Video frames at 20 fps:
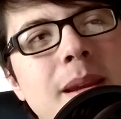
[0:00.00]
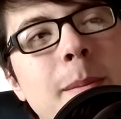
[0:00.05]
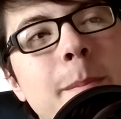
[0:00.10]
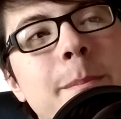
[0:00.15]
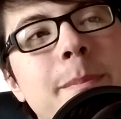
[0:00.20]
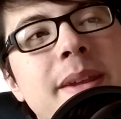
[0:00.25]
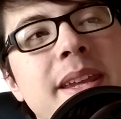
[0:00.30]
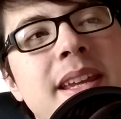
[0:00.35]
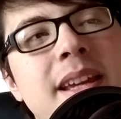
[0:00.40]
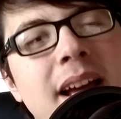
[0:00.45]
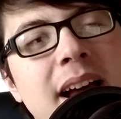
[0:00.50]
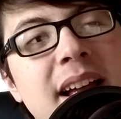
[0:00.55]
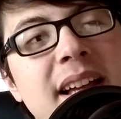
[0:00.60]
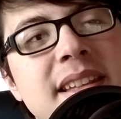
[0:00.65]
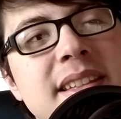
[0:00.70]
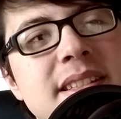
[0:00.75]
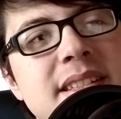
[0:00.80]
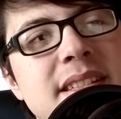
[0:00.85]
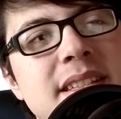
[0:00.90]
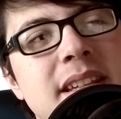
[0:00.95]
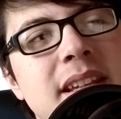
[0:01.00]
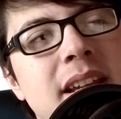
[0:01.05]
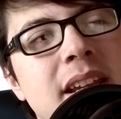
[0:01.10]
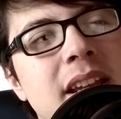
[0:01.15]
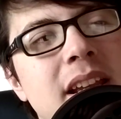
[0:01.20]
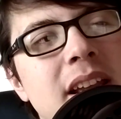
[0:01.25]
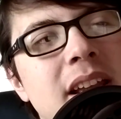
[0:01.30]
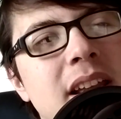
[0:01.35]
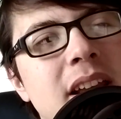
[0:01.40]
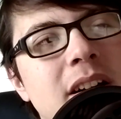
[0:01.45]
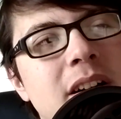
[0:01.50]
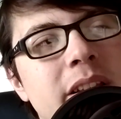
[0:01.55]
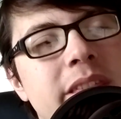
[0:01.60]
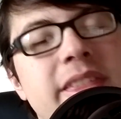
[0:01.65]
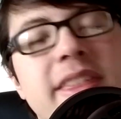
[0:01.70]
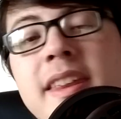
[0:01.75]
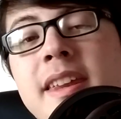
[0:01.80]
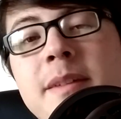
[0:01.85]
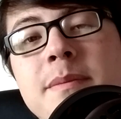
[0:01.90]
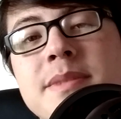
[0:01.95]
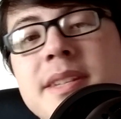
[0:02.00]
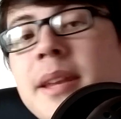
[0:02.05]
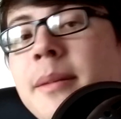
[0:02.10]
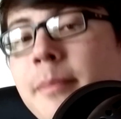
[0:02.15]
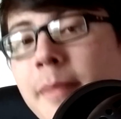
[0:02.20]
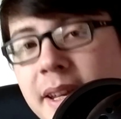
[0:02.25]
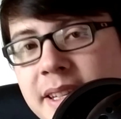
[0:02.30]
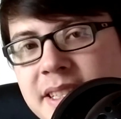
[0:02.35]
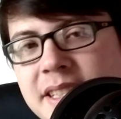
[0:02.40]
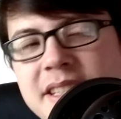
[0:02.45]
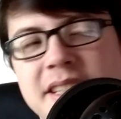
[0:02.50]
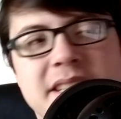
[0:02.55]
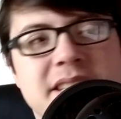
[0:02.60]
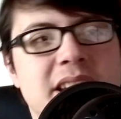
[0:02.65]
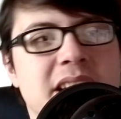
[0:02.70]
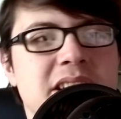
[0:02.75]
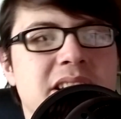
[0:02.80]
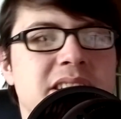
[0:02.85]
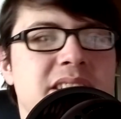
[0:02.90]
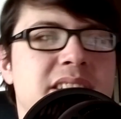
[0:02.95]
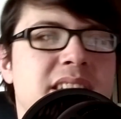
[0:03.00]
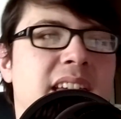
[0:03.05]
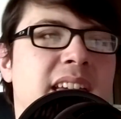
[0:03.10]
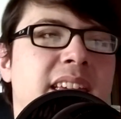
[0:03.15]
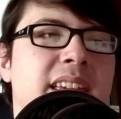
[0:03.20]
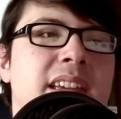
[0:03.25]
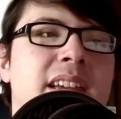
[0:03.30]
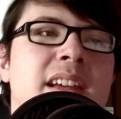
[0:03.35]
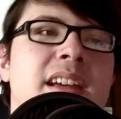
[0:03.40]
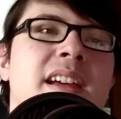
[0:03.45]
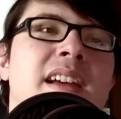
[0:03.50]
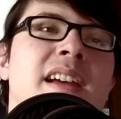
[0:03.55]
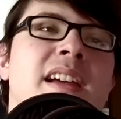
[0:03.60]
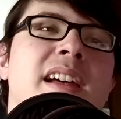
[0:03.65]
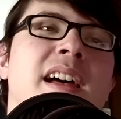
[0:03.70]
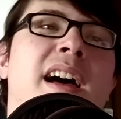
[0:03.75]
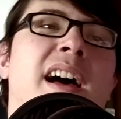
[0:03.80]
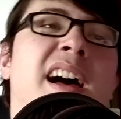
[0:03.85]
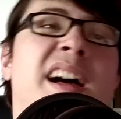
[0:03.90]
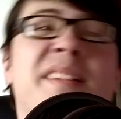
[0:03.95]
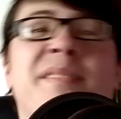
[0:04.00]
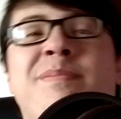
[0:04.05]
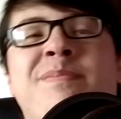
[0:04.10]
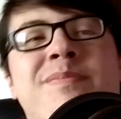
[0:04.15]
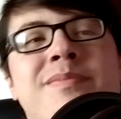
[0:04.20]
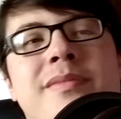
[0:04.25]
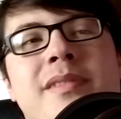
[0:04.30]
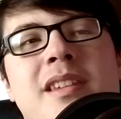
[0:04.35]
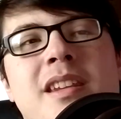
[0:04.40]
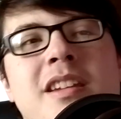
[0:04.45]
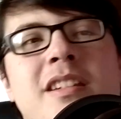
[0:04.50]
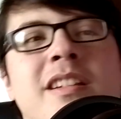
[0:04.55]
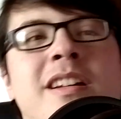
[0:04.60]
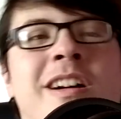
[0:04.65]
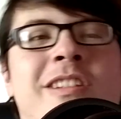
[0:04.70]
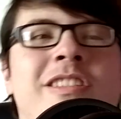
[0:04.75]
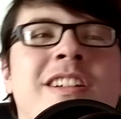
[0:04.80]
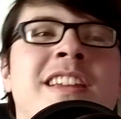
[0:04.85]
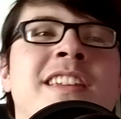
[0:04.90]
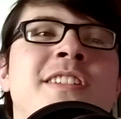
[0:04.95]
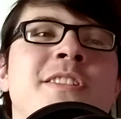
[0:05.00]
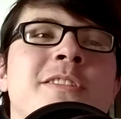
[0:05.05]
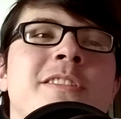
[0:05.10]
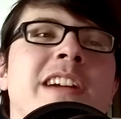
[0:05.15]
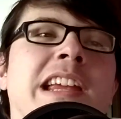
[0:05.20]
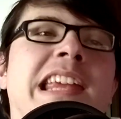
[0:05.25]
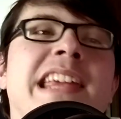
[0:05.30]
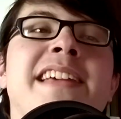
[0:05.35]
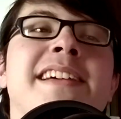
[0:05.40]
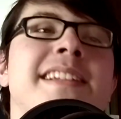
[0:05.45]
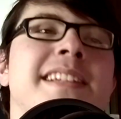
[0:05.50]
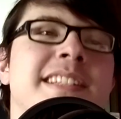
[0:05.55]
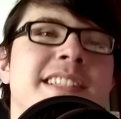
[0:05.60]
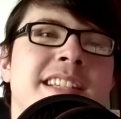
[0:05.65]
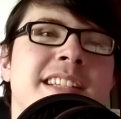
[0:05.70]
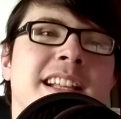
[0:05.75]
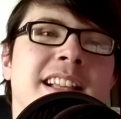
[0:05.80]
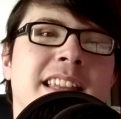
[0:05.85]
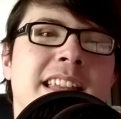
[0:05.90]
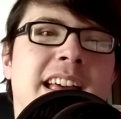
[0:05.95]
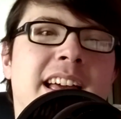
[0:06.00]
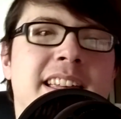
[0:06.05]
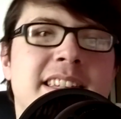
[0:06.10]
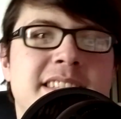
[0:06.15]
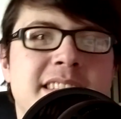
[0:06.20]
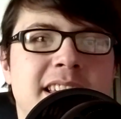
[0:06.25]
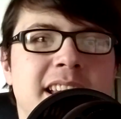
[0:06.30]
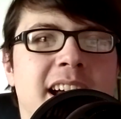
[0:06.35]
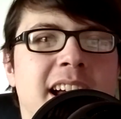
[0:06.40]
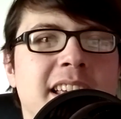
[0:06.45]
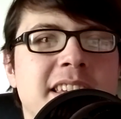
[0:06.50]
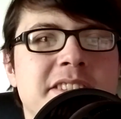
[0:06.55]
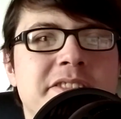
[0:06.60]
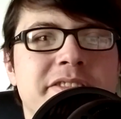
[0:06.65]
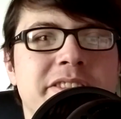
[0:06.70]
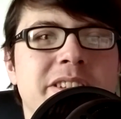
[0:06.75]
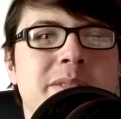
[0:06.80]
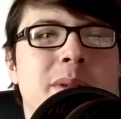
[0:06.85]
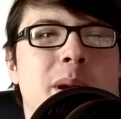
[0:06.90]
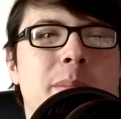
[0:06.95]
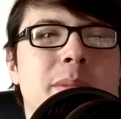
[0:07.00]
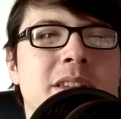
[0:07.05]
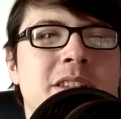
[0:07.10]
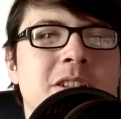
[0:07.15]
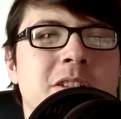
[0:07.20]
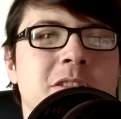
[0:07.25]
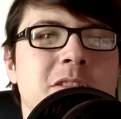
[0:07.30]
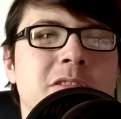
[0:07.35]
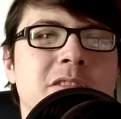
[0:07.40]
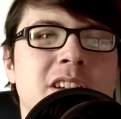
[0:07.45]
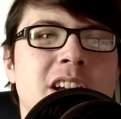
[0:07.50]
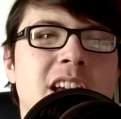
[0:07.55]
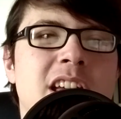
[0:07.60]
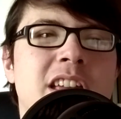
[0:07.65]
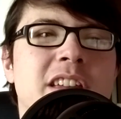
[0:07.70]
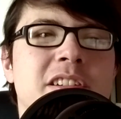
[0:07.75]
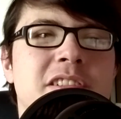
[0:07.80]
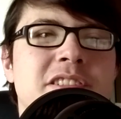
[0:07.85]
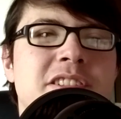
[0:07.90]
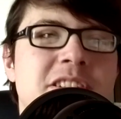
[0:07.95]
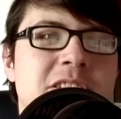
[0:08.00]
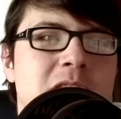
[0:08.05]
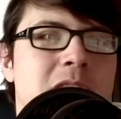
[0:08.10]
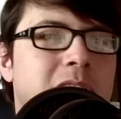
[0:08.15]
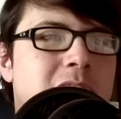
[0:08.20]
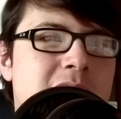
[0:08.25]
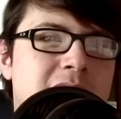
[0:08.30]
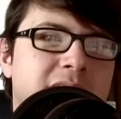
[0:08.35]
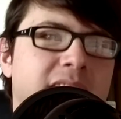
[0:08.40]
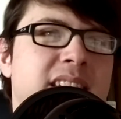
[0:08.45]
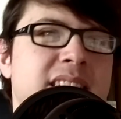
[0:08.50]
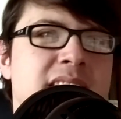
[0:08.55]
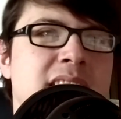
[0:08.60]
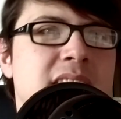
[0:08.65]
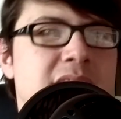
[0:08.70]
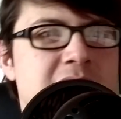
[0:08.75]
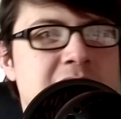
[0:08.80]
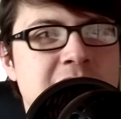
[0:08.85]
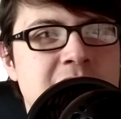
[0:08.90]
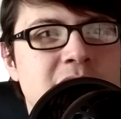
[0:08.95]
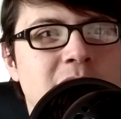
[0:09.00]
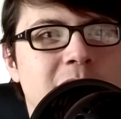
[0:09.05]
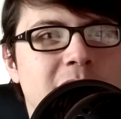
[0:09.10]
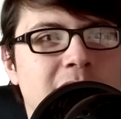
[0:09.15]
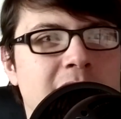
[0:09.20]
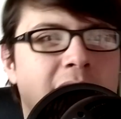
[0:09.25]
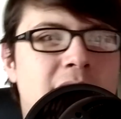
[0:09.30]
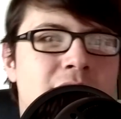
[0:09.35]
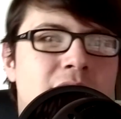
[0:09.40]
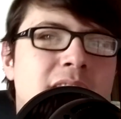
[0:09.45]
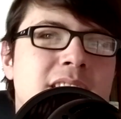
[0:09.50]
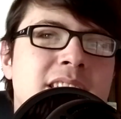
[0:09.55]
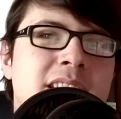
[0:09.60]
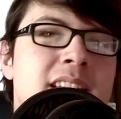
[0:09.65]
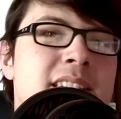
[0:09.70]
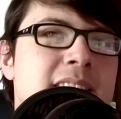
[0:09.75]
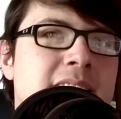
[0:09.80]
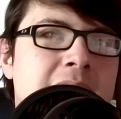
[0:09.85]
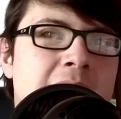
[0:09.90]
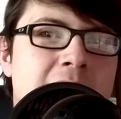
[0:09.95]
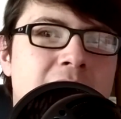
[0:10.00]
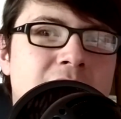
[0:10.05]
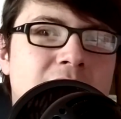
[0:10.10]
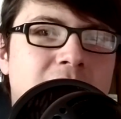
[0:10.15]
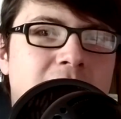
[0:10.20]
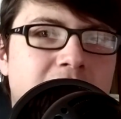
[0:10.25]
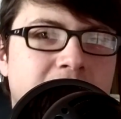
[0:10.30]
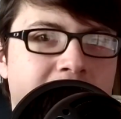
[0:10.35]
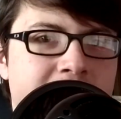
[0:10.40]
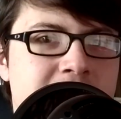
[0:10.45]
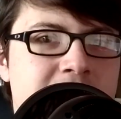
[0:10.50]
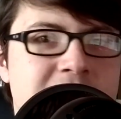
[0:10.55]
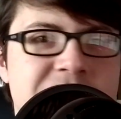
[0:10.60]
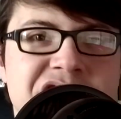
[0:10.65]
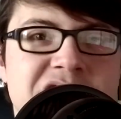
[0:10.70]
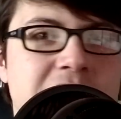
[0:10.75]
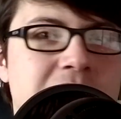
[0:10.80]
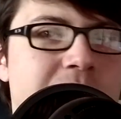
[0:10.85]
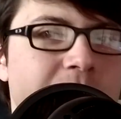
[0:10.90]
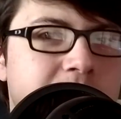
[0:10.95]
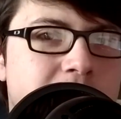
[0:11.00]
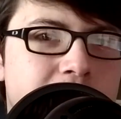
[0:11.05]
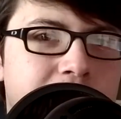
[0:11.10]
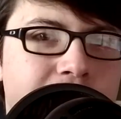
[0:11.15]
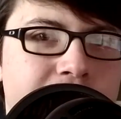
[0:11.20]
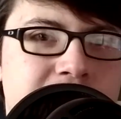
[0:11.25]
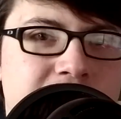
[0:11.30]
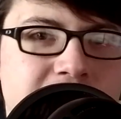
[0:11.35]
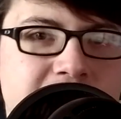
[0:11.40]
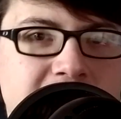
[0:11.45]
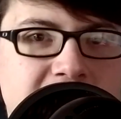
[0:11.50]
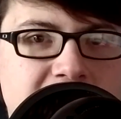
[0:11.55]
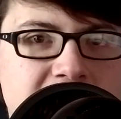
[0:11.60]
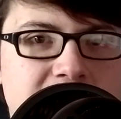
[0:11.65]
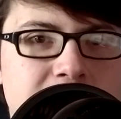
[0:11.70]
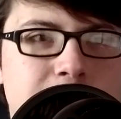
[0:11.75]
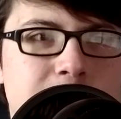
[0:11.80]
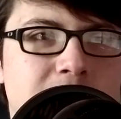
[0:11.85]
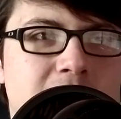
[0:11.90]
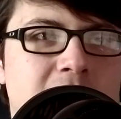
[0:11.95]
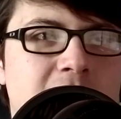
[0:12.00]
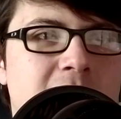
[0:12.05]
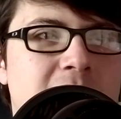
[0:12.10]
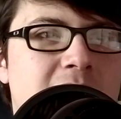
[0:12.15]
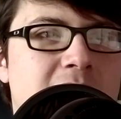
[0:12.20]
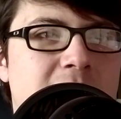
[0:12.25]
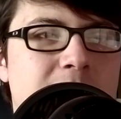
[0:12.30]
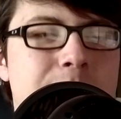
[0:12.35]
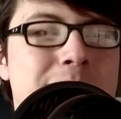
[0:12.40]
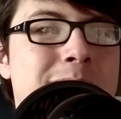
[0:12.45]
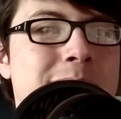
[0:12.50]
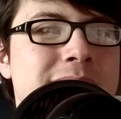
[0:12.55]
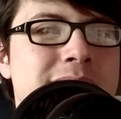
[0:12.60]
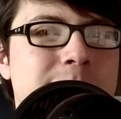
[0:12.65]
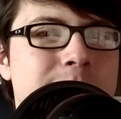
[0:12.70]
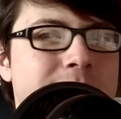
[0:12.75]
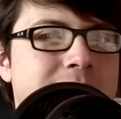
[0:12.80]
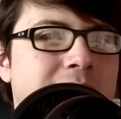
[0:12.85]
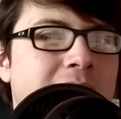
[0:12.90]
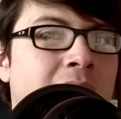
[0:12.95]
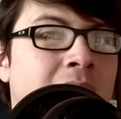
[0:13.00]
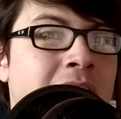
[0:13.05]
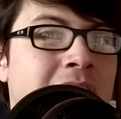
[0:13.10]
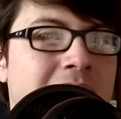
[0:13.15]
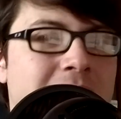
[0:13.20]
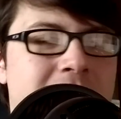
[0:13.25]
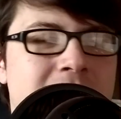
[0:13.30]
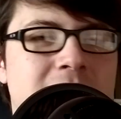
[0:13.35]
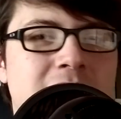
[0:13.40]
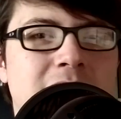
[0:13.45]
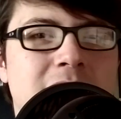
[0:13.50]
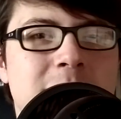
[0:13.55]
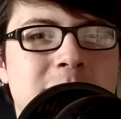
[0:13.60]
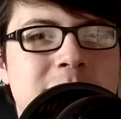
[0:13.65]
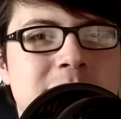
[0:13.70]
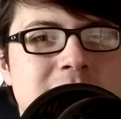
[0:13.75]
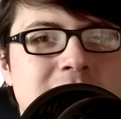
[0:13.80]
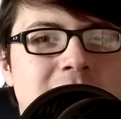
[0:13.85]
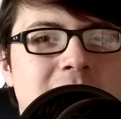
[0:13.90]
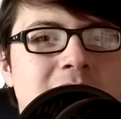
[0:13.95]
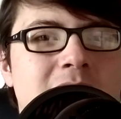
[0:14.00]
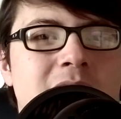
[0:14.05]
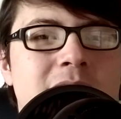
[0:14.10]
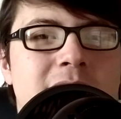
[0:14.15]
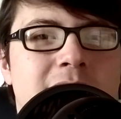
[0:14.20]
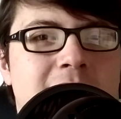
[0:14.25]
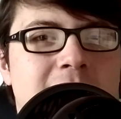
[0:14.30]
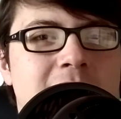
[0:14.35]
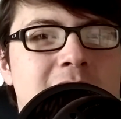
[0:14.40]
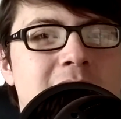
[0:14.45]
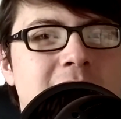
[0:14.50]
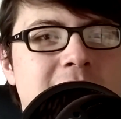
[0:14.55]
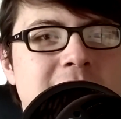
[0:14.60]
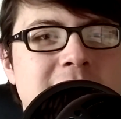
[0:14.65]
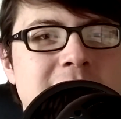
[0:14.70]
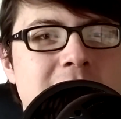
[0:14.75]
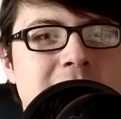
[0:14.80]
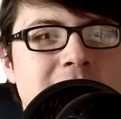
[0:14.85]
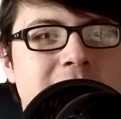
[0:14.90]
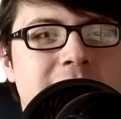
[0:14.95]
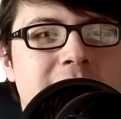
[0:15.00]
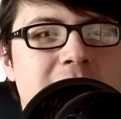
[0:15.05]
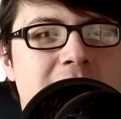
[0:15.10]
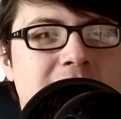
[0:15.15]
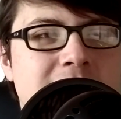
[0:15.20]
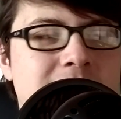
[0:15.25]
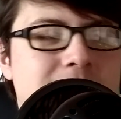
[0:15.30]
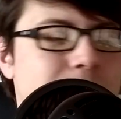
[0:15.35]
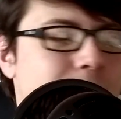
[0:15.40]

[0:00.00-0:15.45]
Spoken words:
Because themes and messages, I should say. In your English class in high school, you might be told your story isn't a story if it doesn't have a central theme and maybe some other themes running alongside of that.